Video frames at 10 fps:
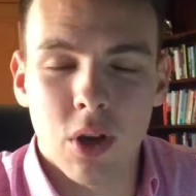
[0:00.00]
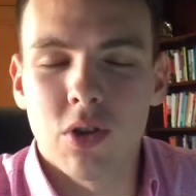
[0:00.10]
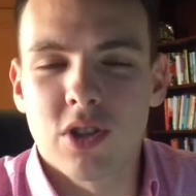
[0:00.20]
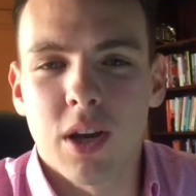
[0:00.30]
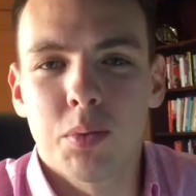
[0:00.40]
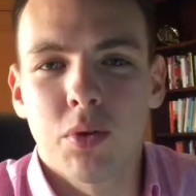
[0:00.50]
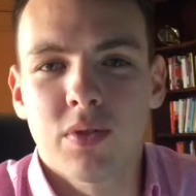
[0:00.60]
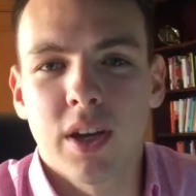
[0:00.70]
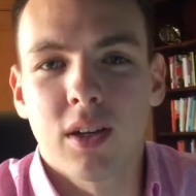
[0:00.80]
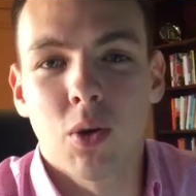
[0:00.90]
Another example of
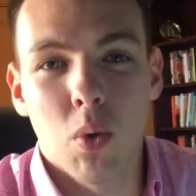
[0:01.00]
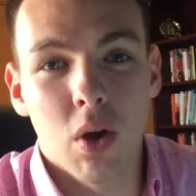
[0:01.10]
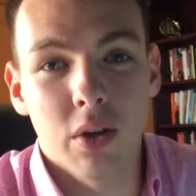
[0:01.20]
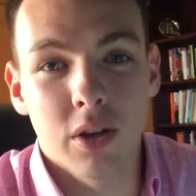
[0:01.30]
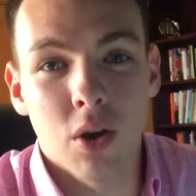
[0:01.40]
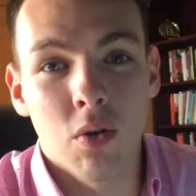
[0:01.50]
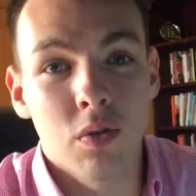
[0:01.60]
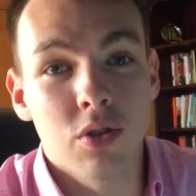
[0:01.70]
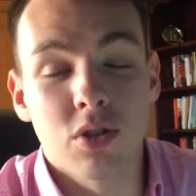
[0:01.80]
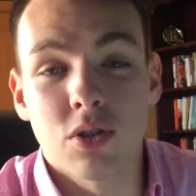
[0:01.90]
taking quality
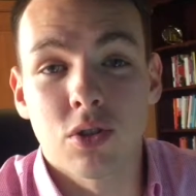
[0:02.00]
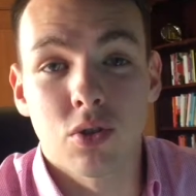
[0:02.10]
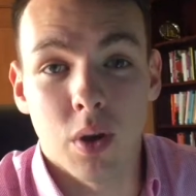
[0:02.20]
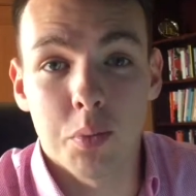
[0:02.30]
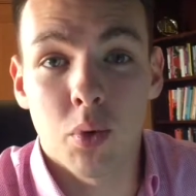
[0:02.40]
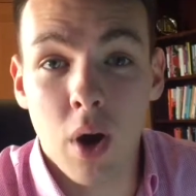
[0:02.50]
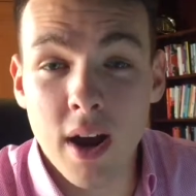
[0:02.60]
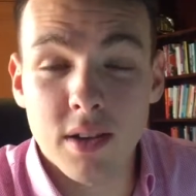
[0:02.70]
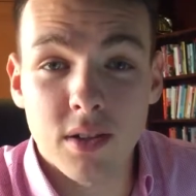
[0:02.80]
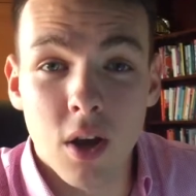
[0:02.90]
over just a straight
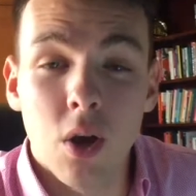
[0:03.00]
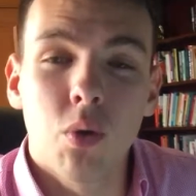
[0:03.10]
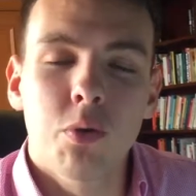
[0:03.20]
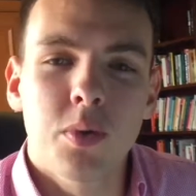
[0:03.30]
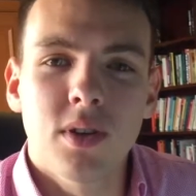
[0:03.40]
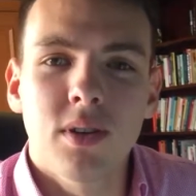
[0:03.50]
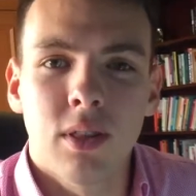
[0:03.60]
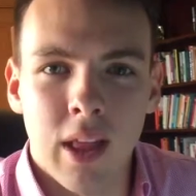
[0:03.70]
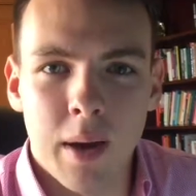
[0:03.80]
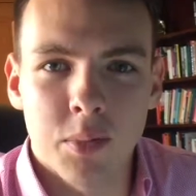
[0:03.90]
price would be
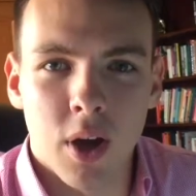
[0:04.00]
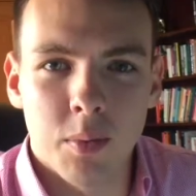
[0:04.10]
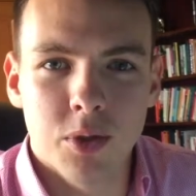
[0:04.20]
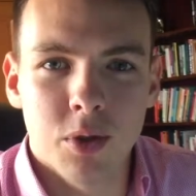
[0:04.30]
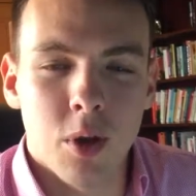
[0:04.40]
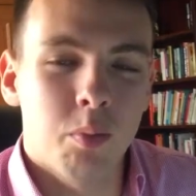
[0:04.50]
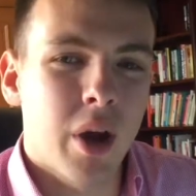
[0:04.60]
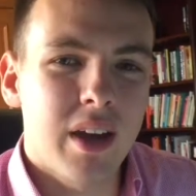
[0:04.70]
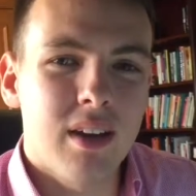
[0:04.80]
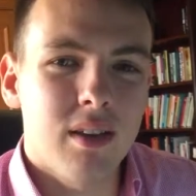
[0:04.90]
laptops.
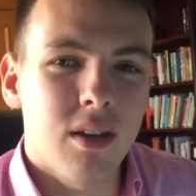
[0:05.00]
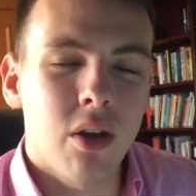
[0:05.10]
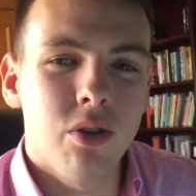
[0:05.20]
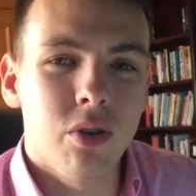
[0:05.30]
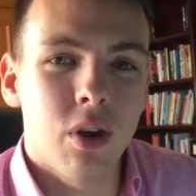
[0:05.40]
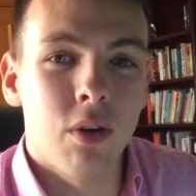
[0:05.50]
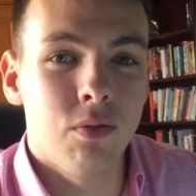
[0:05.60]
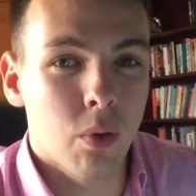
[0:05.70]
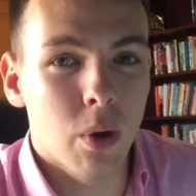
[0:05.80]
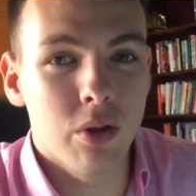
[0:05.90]
Buying anything under a
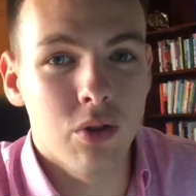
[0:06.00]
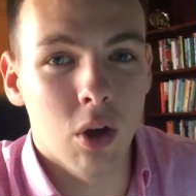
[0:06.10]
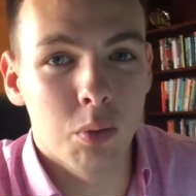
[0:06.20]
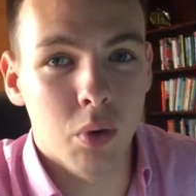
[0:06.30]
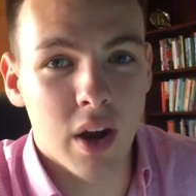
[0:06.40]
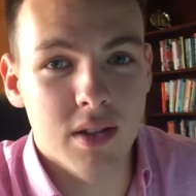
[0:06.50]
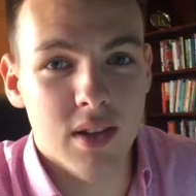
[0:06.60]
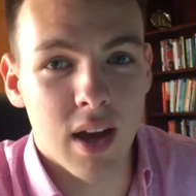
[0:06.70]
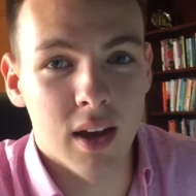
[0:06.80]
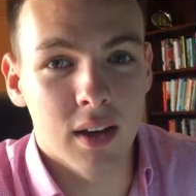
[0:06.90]
$400 price
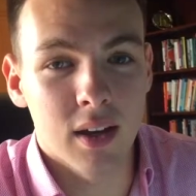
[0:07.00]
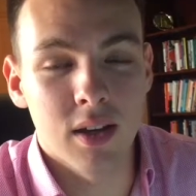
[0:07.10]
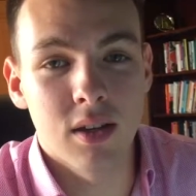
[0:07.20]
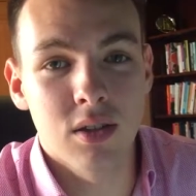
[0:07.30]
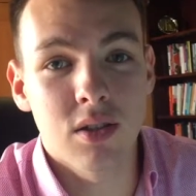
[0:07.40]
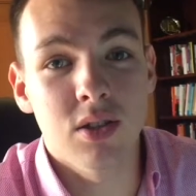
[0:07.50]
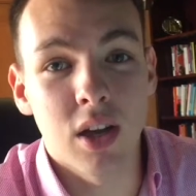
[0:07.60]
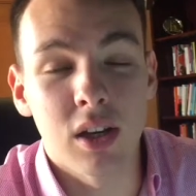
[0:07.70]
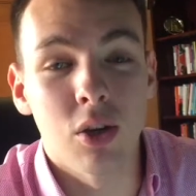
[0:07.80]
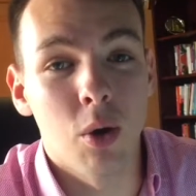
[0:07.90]
tag is
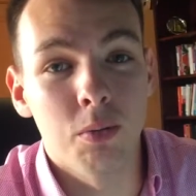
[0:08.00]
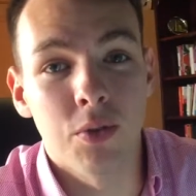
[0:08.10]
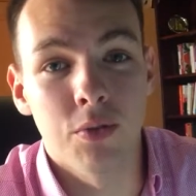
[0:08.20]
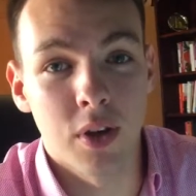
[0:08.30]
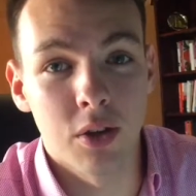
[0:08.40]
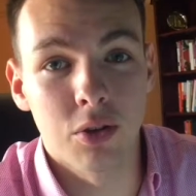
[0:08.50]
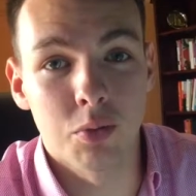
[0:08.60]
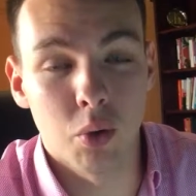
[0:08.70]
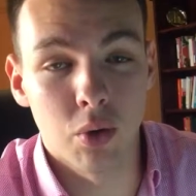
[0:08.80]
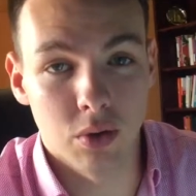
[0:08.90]
setting you up for failure
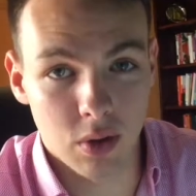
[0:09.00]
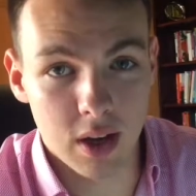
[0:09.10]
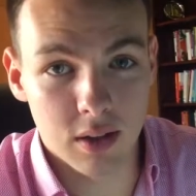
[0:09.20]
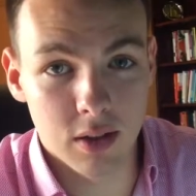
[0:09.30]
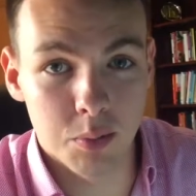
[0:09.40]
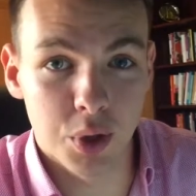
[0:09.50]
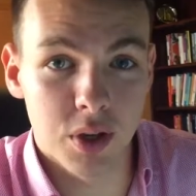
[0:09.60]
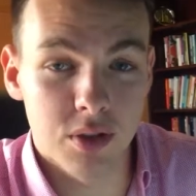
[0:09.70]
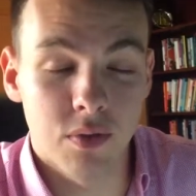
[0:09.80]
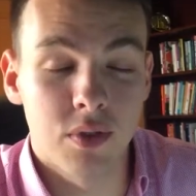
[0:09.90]
more than likely
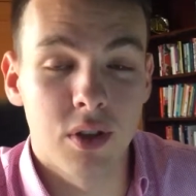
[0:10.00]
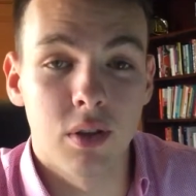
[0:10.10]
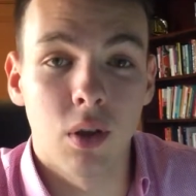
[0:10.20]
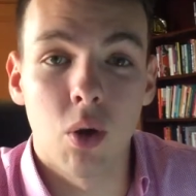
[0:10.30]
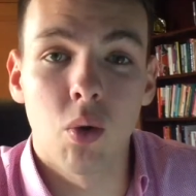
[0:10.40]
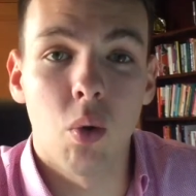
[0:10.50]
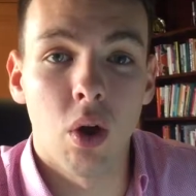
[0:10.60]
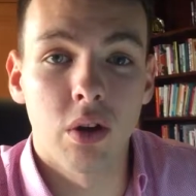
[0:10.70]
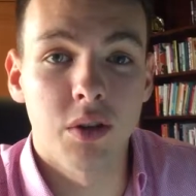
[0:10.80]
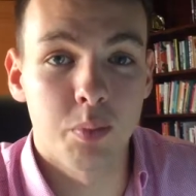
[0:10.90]
because of the low
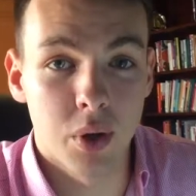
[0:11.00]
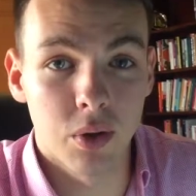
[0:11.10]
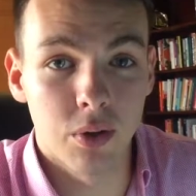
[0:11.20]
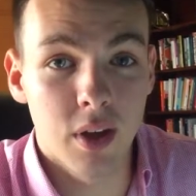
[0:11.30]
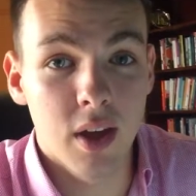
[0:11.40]
quality build